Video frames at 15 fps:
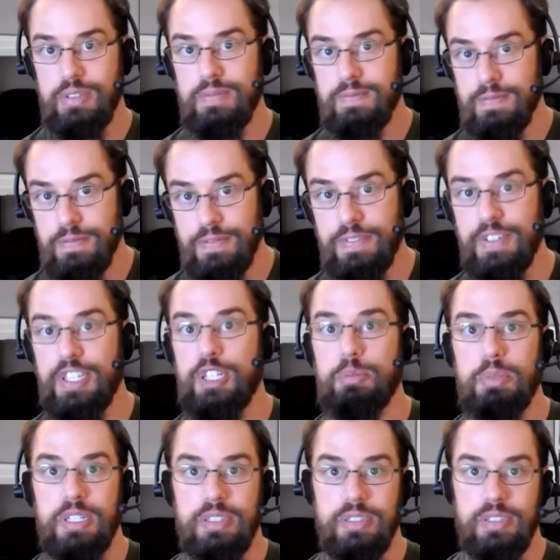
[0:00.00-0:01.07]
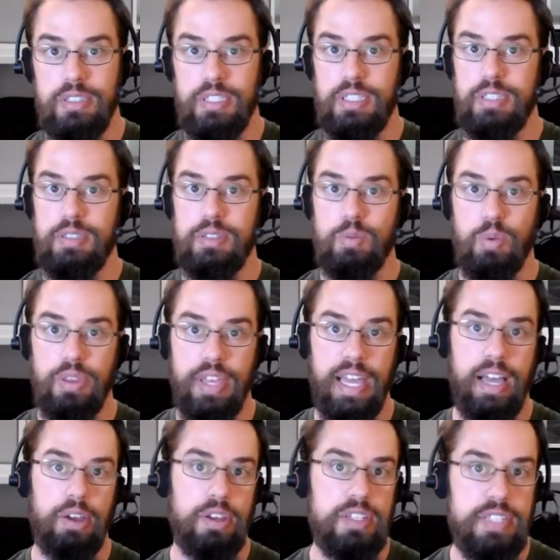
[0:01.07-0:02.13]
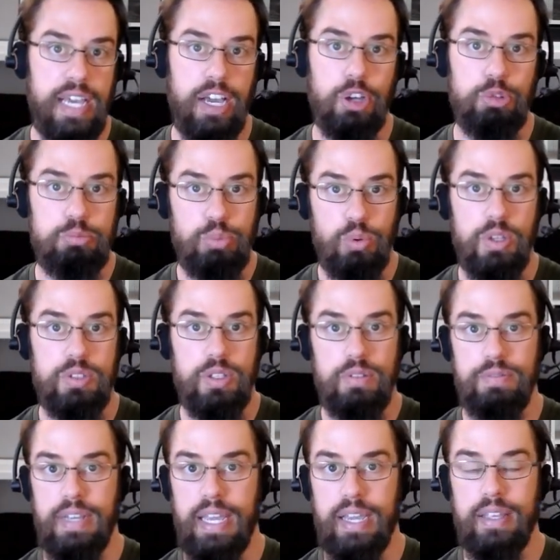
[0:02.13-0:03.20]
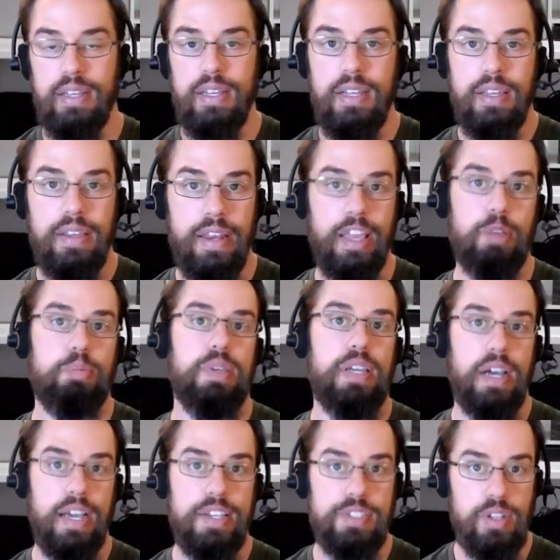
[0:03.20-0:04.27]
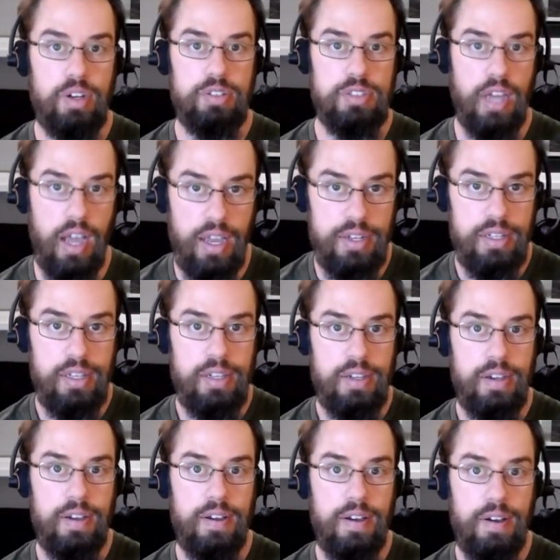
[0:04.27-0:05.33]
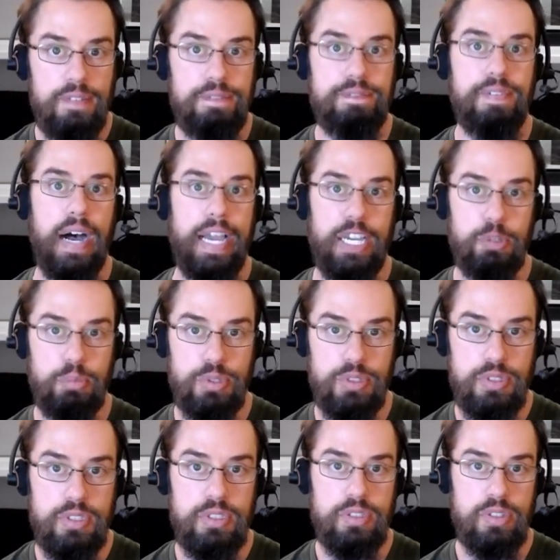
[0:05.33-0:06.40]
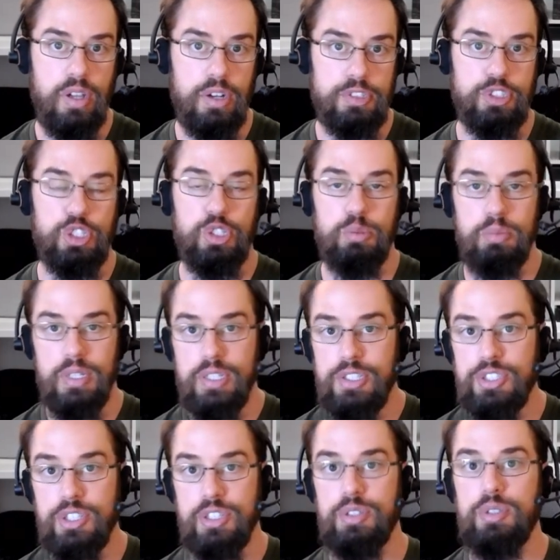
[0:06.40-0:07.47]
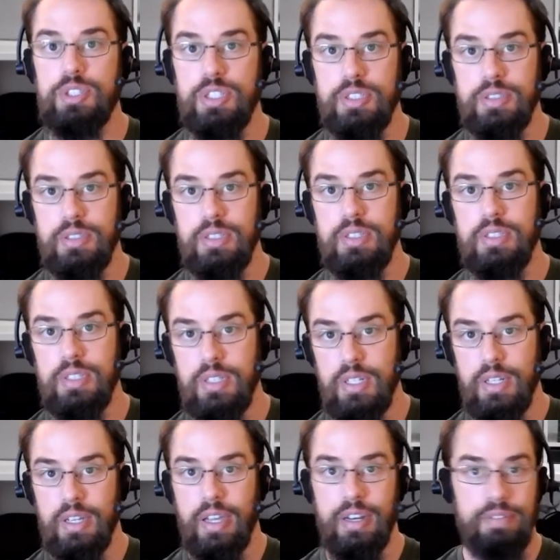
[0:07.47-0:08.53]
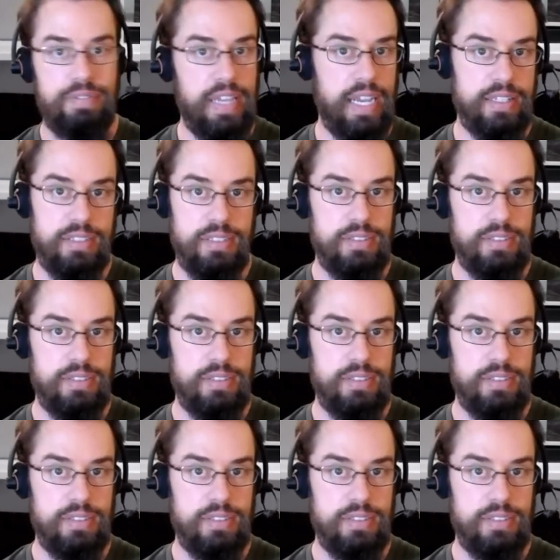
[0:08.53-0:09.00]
vehemently, without a doubt, point to the fact that NPIs are not a viable long-term solution. And in fact,